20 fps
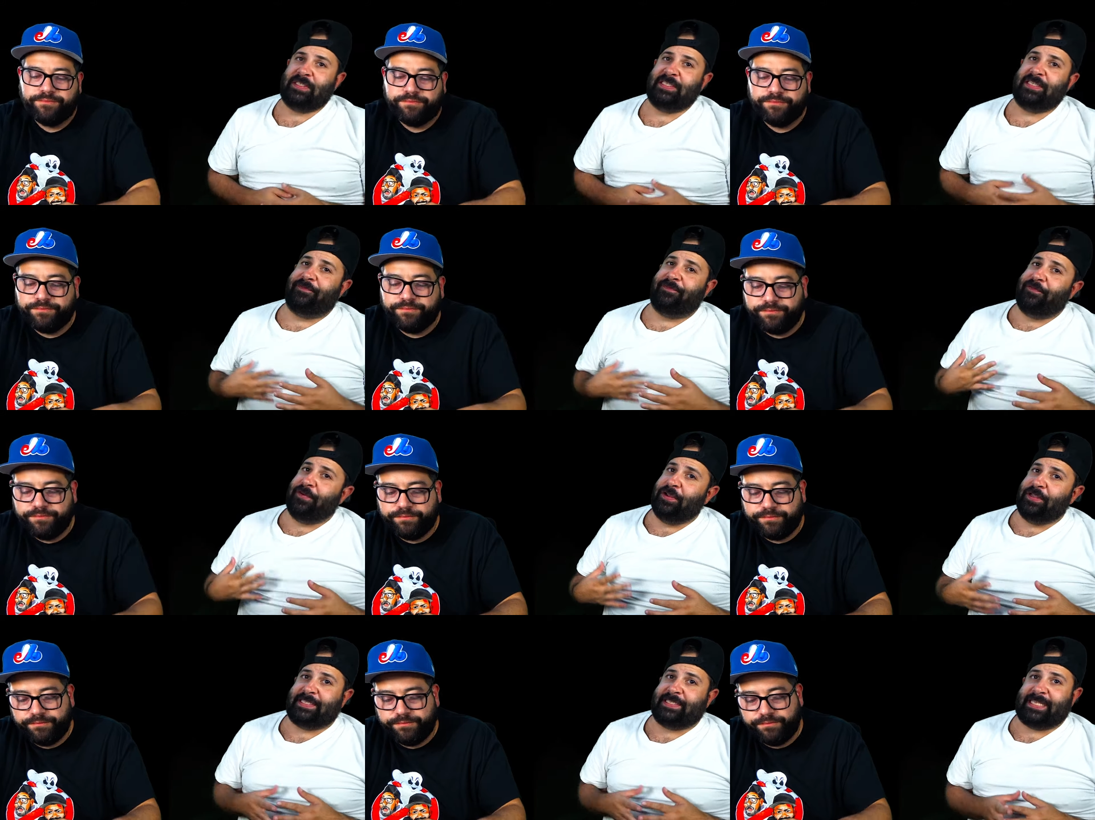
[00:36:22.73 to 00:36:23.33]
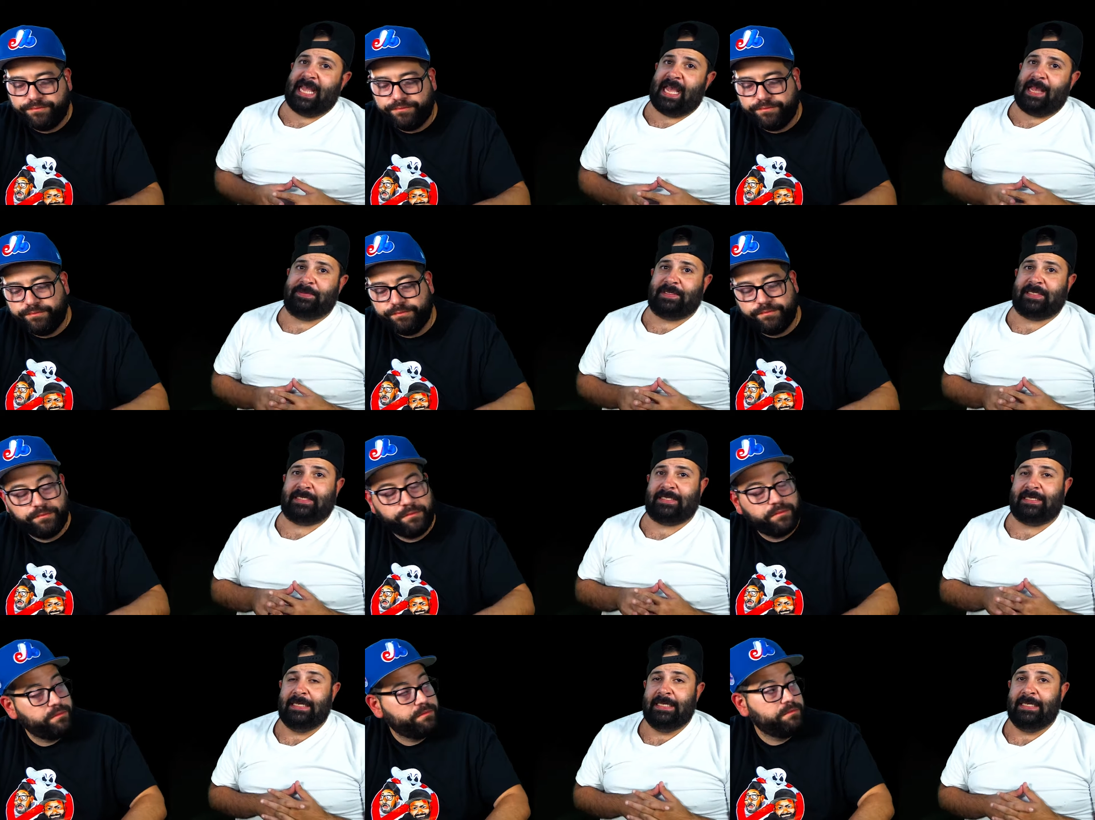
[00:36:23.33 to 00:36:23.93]
Speaker 1: is the
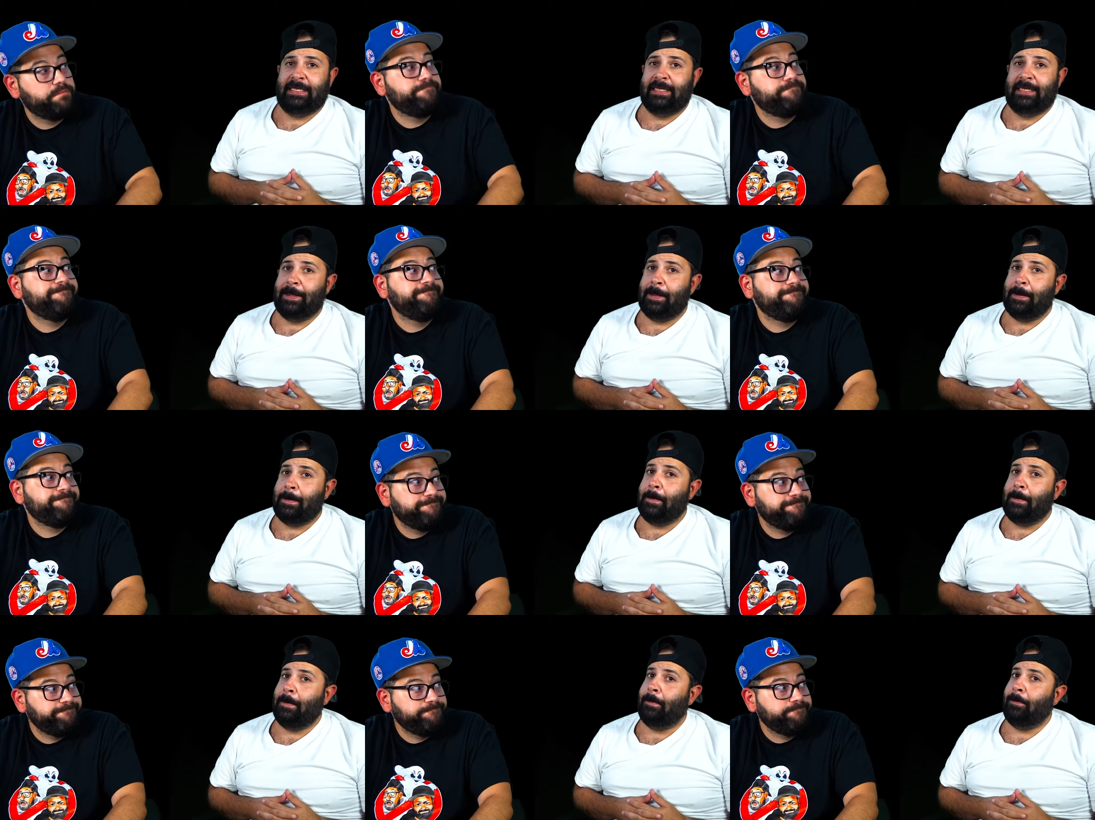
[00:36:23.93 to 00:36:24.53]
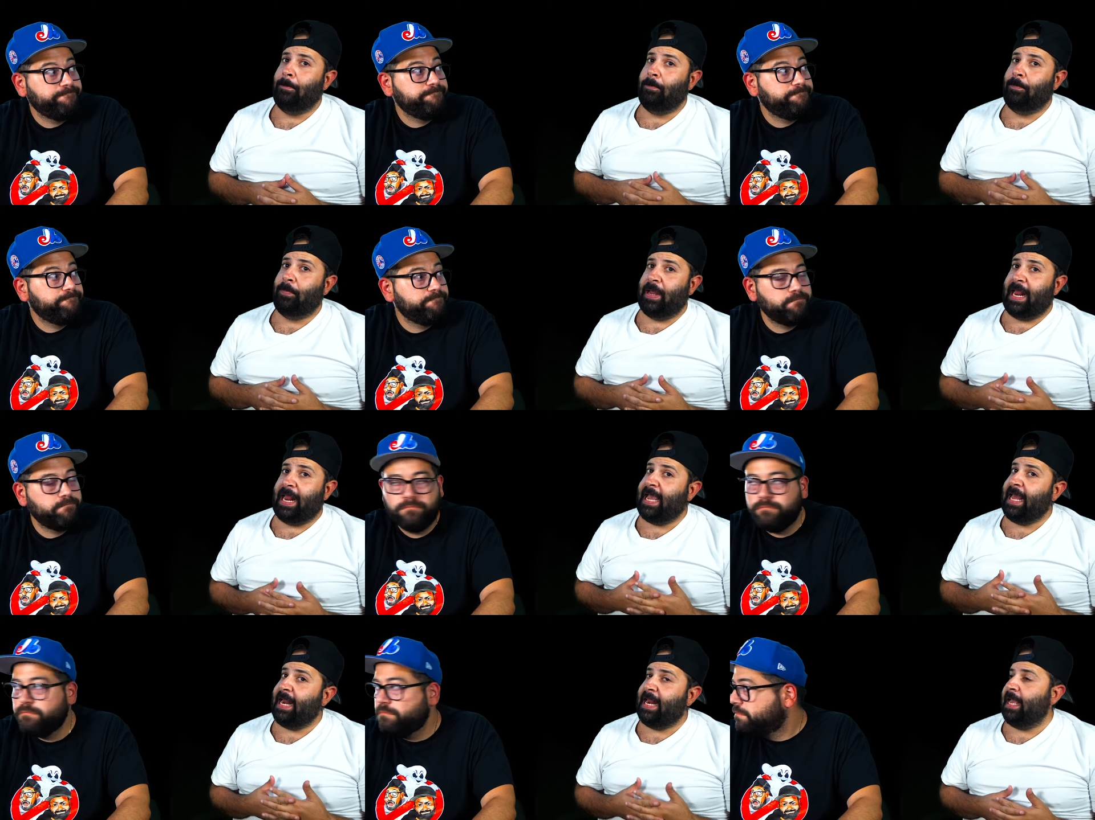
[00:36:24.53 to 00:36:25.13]
footsteps. But I got